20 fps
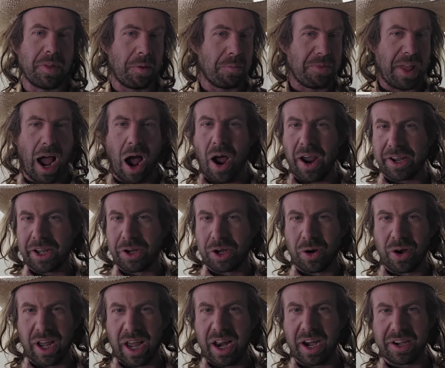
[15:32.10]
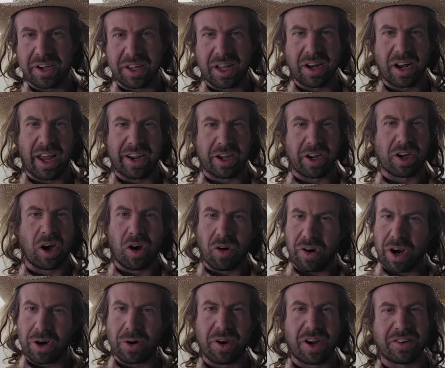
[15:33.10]
Now I can go ahead and get like a
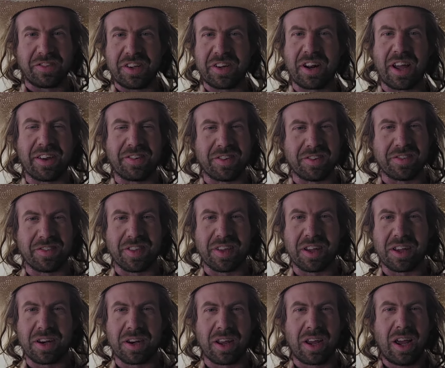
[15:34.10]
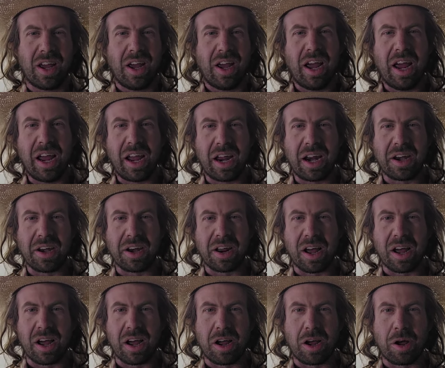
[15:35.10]
Colorado hunting license then, and
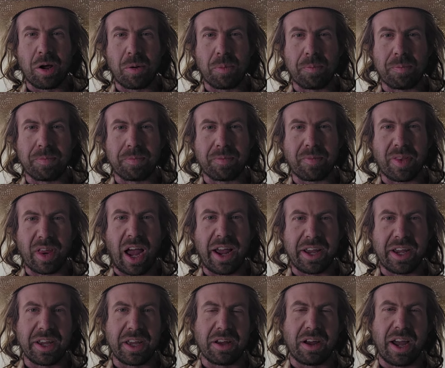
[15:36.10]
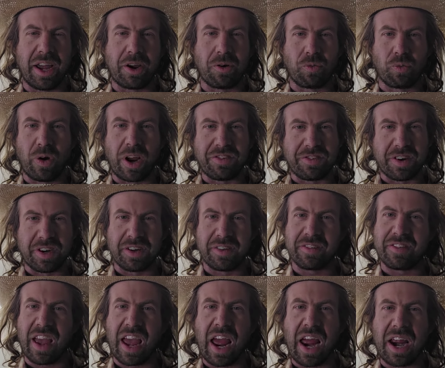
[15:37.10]
I can get like resident
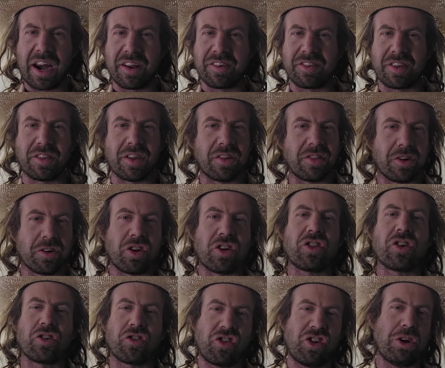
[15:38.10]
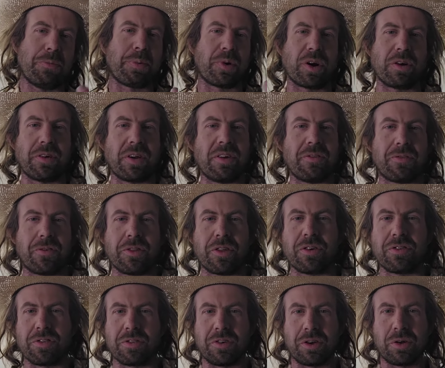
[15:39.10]
tags, and they're cheaper for
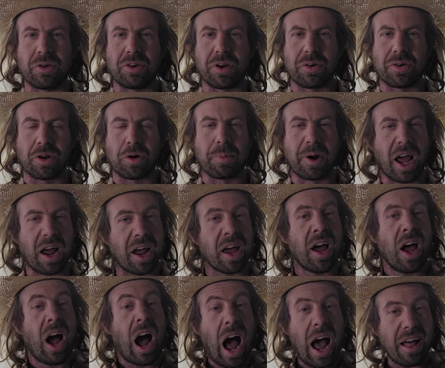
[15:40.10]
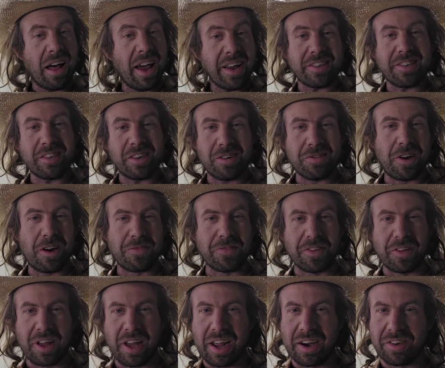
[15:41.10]
those of you who don't know. But I like to live off the
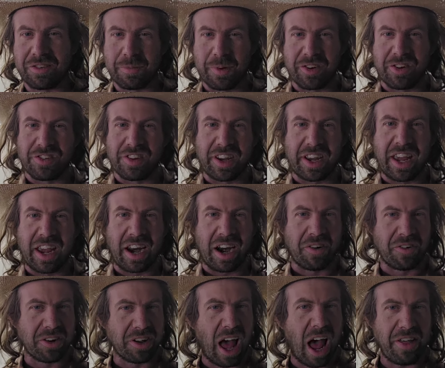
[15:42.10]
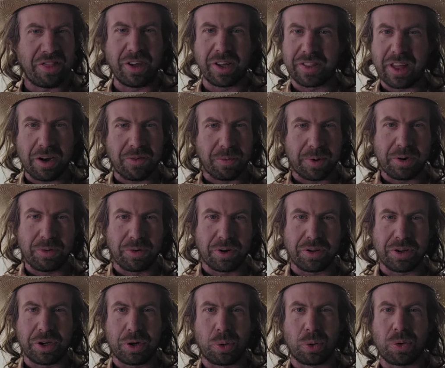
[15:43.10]
land as much as I can. I think that'd be
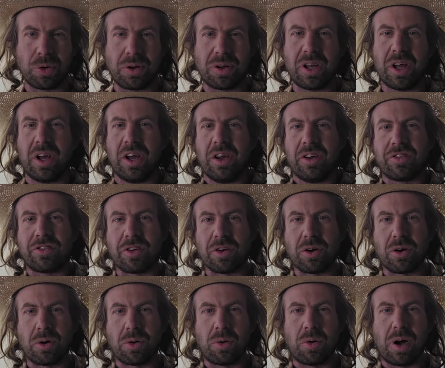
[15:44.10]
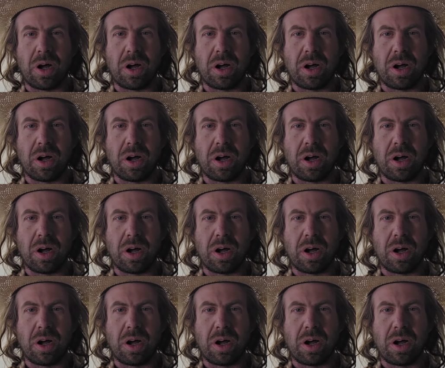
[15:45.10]
really cool. So